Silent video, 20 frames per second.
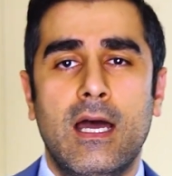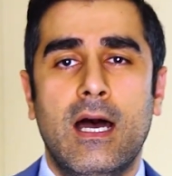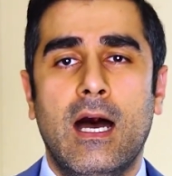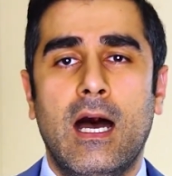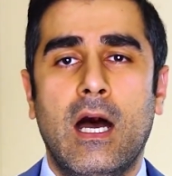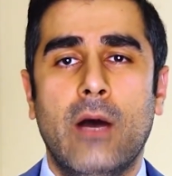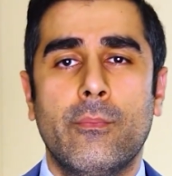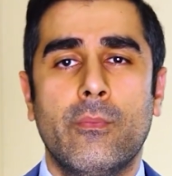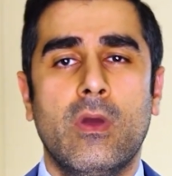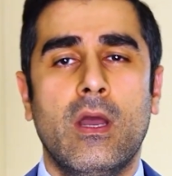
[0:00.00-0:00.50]

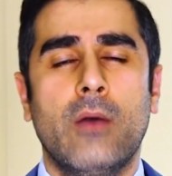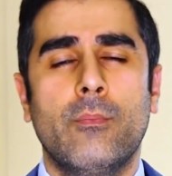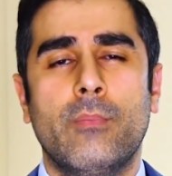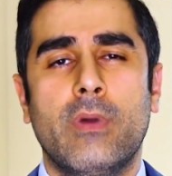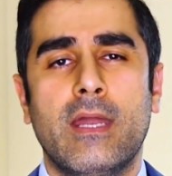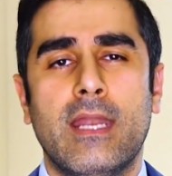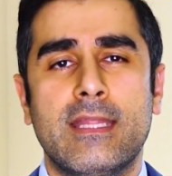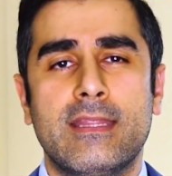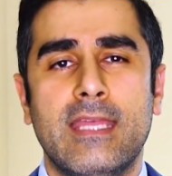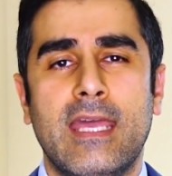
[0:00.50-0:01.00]

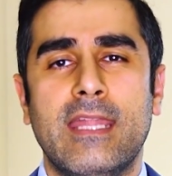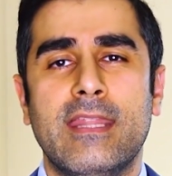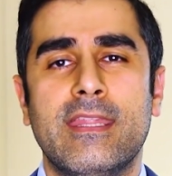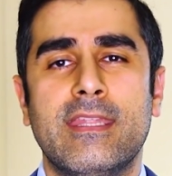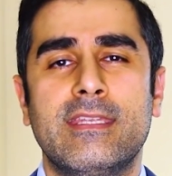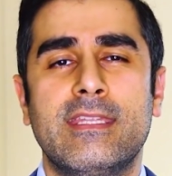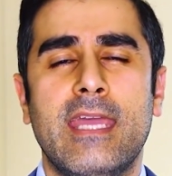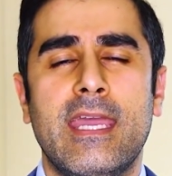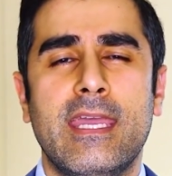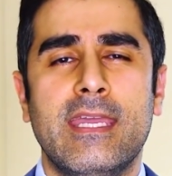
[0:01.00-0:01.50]
But at the end
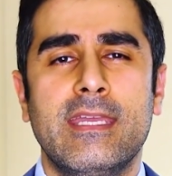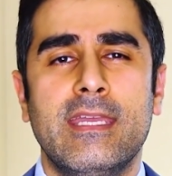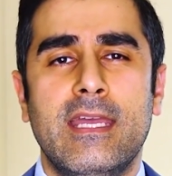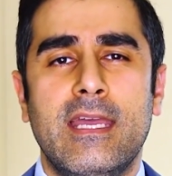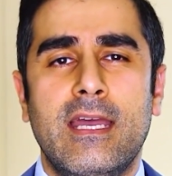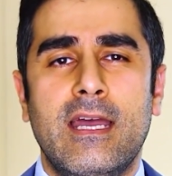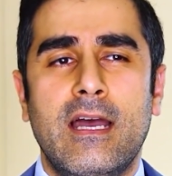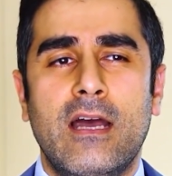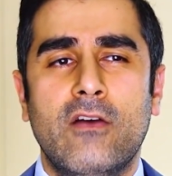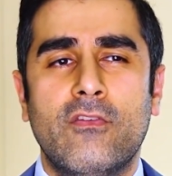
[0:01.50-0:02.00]
of the day,
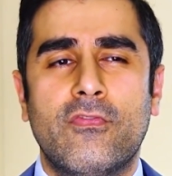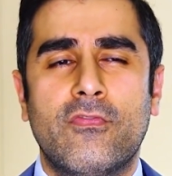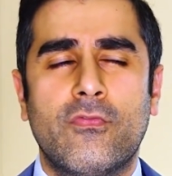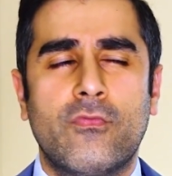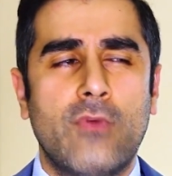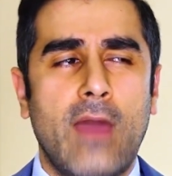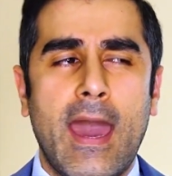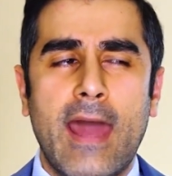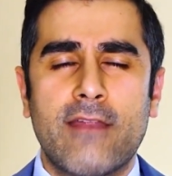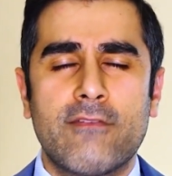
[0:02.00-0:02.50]

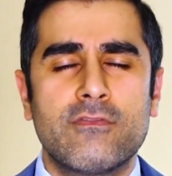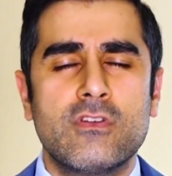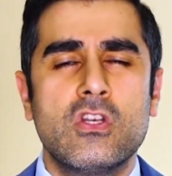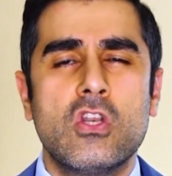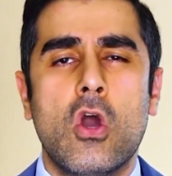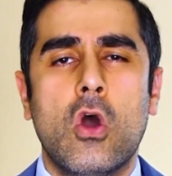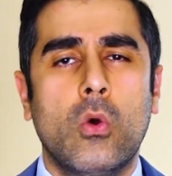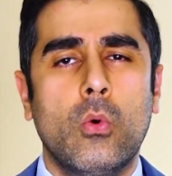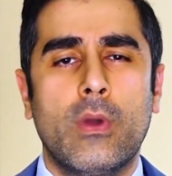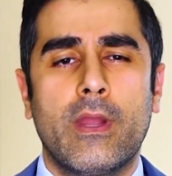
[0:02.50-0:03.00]
out of
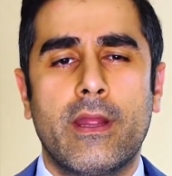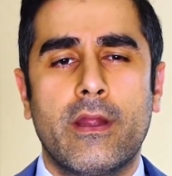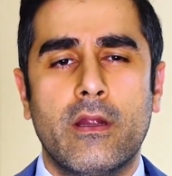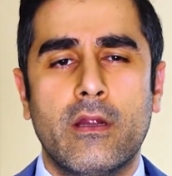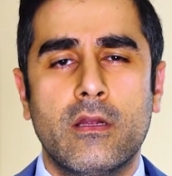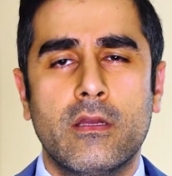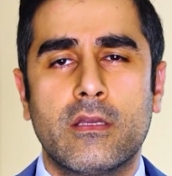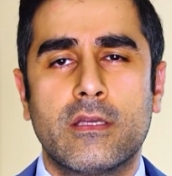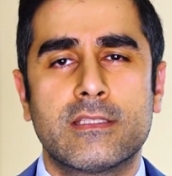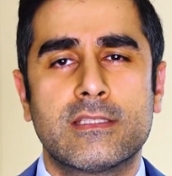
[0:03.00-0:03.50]

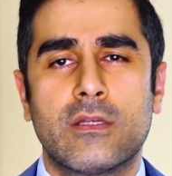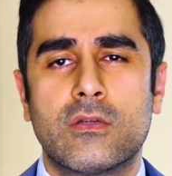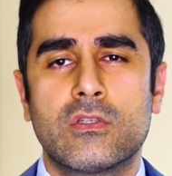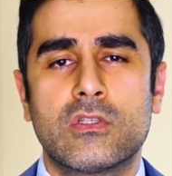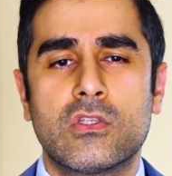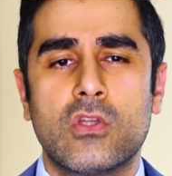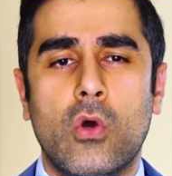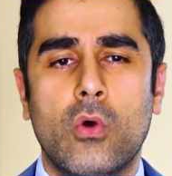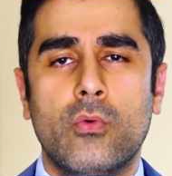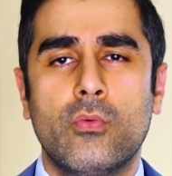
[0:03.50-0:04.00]
nowhere, because
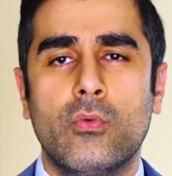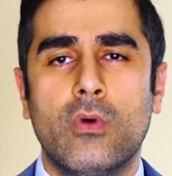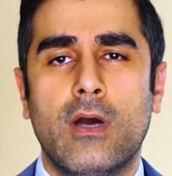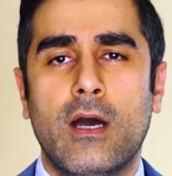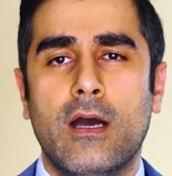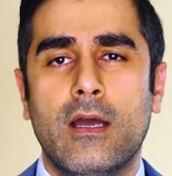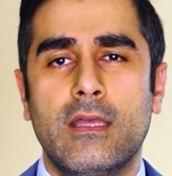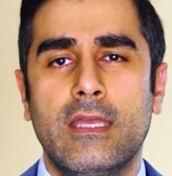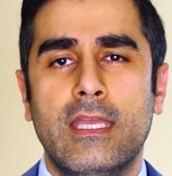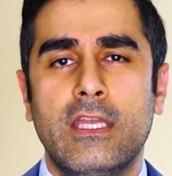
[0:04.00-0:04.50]
there's
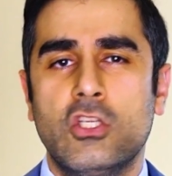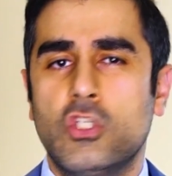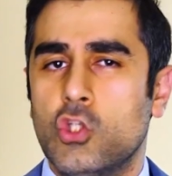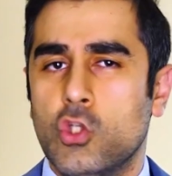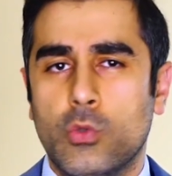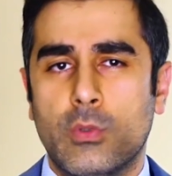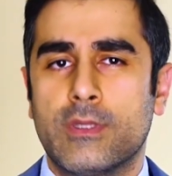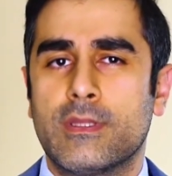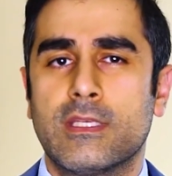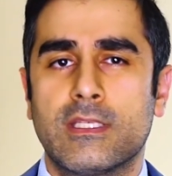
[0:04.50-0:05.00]
no
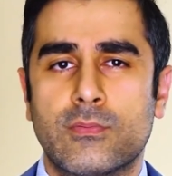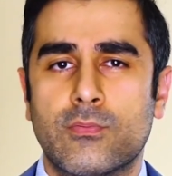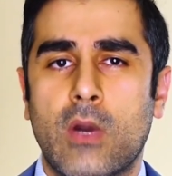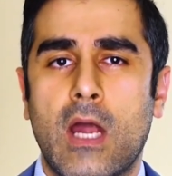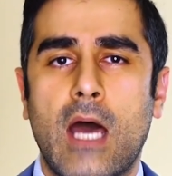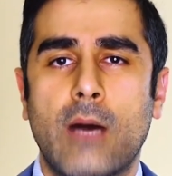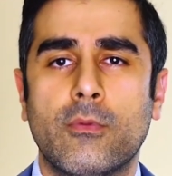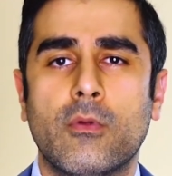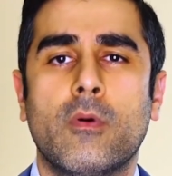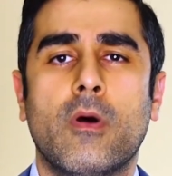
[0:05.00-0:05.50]
issue with this
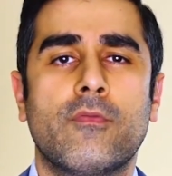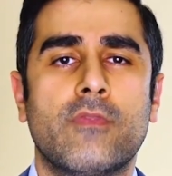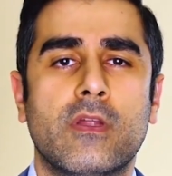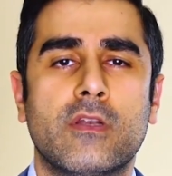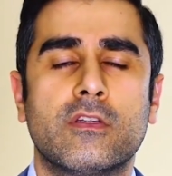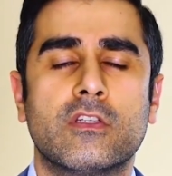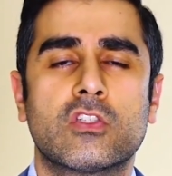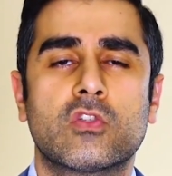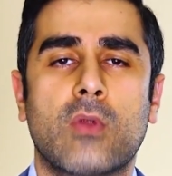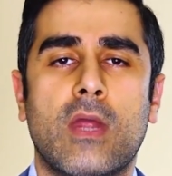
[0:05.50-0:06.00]
problem of
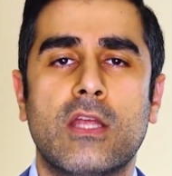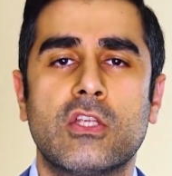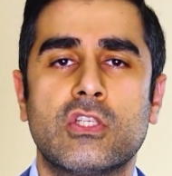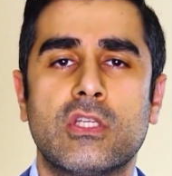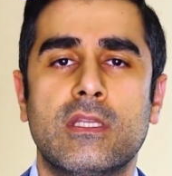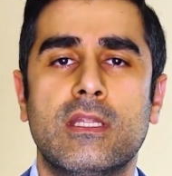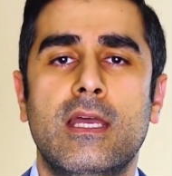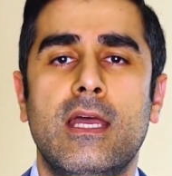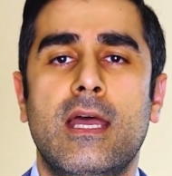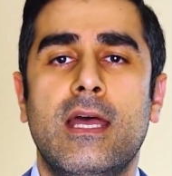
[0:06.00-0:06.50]
their
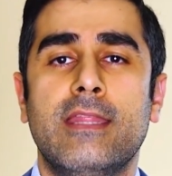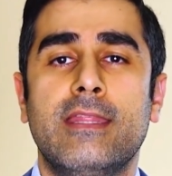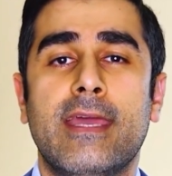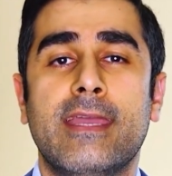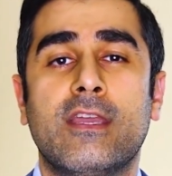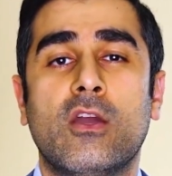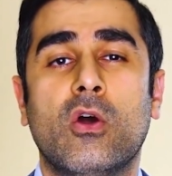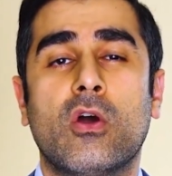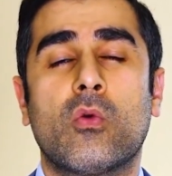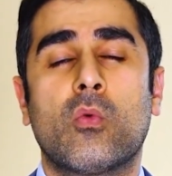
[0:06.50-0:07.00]
discretion,
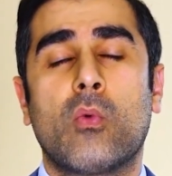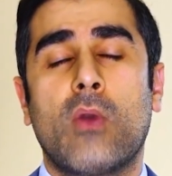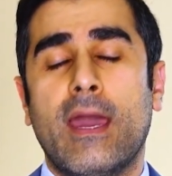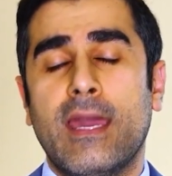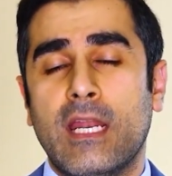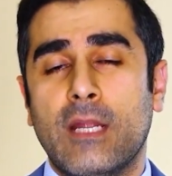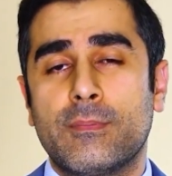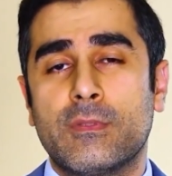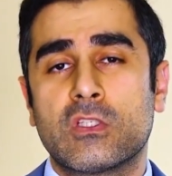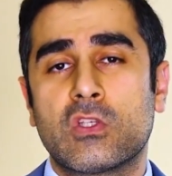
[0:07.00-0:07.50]
they go and
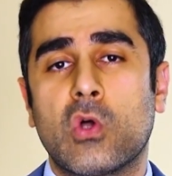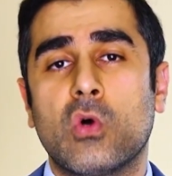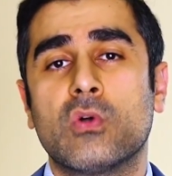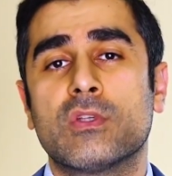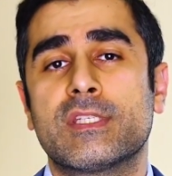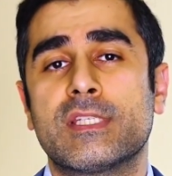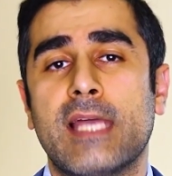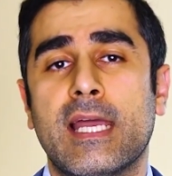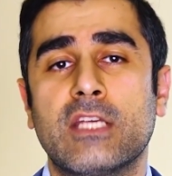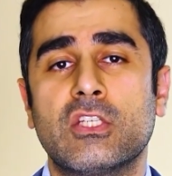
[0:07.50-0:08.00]
write up this
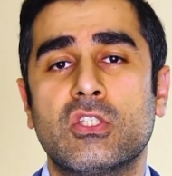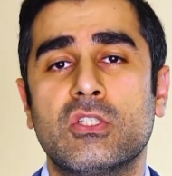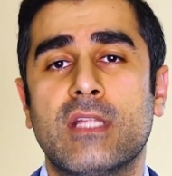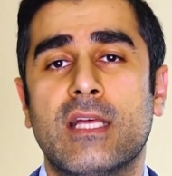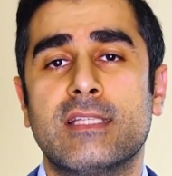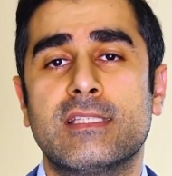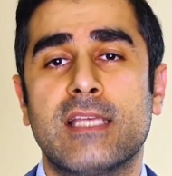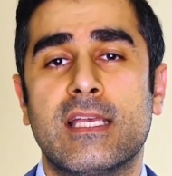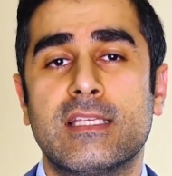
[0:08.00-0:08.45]
whole section that